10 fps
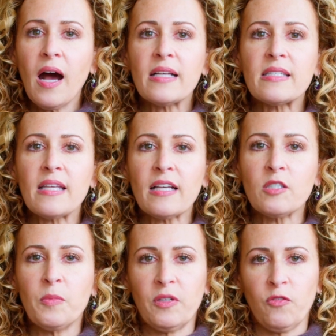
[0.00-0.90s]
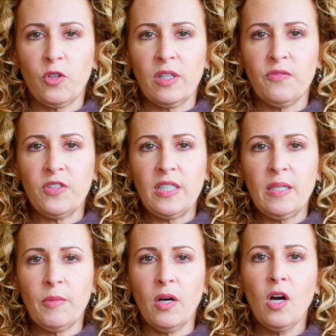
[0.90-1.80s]
assessment for
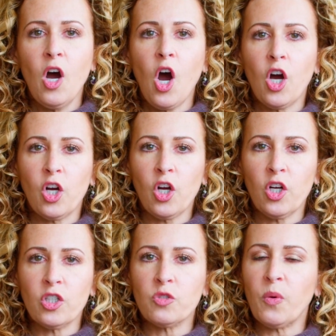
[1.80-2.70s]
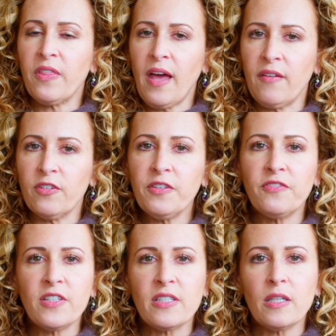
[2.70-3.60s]
lymphedema occurs with every
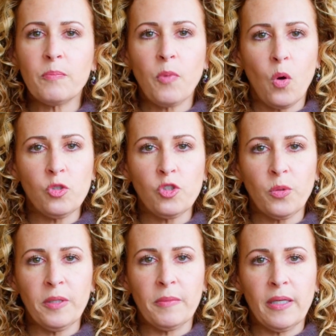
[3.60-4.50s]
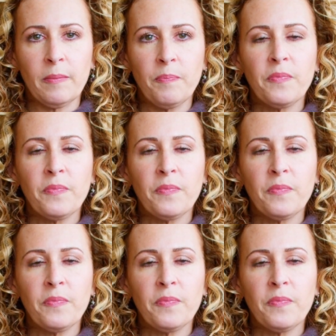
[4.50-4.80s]
visit post-treatment